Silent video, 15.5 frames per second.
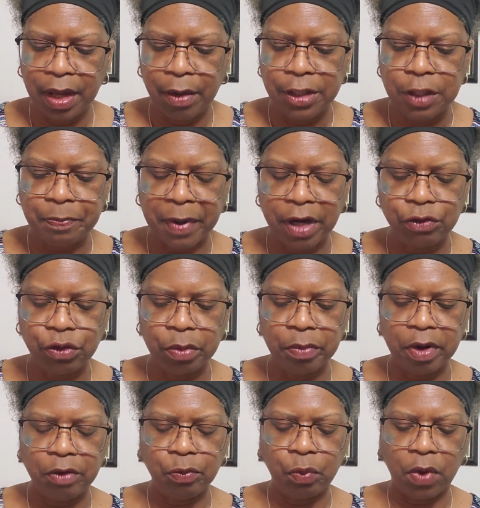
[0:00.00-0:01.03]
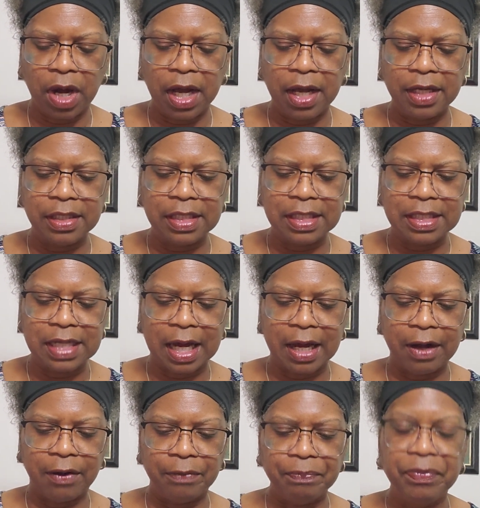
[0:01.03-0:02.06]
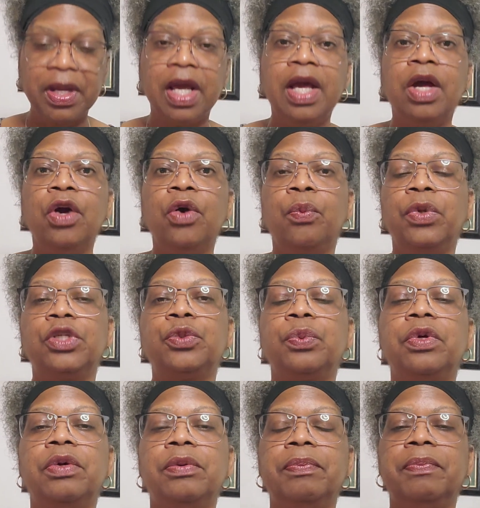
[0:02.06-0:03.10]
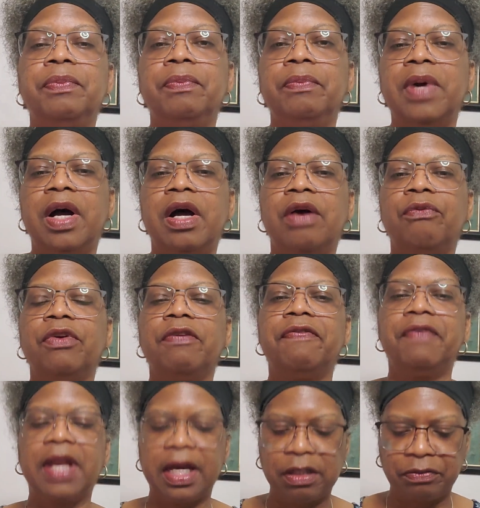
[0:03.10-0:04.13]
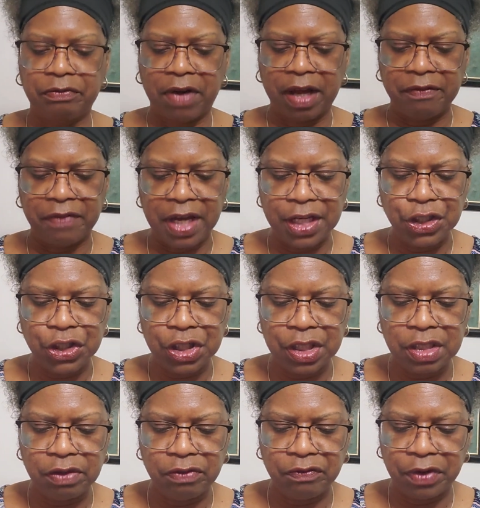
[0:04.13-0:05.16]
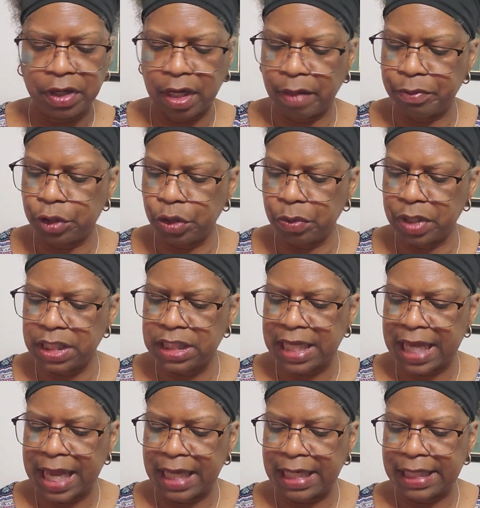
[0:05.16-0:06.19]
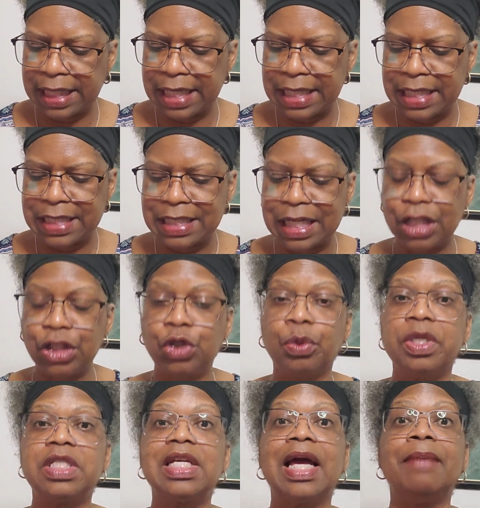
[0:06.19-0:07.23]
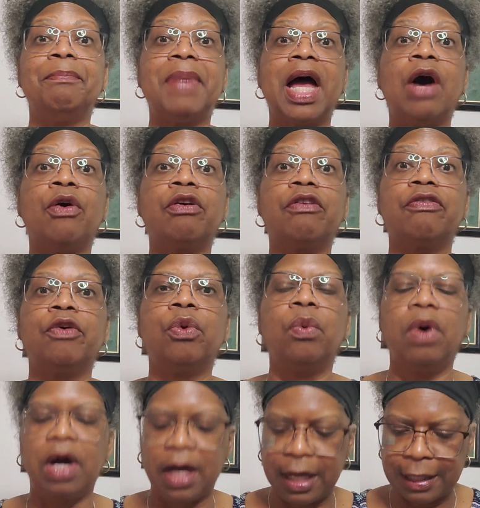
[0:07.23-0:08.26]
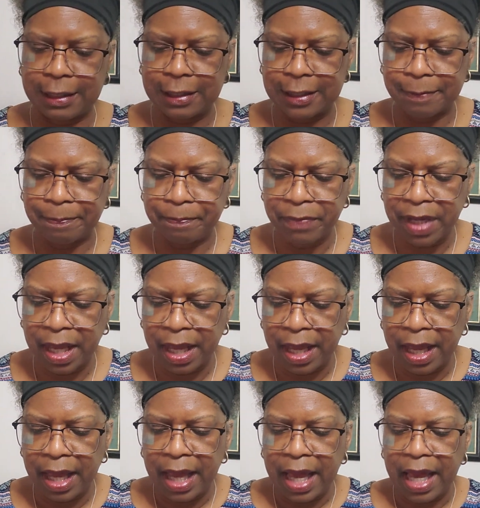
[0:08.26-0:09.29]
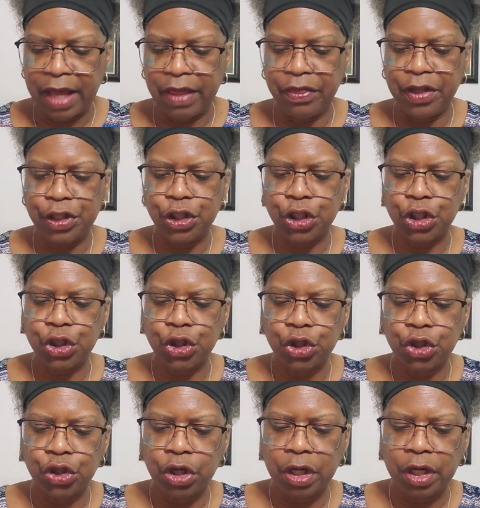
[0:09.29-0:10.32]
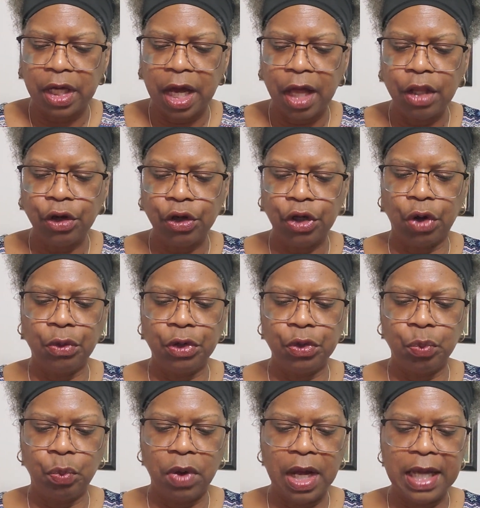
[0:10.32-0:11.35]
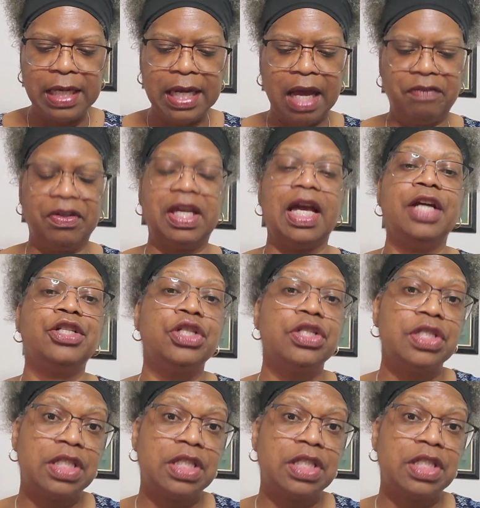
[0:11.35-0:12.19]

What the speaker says: spectrum of wine style, which will reflect vivacious, voluptuous, elegant, sensuous, and powerful wines. And this color-coded wine navigation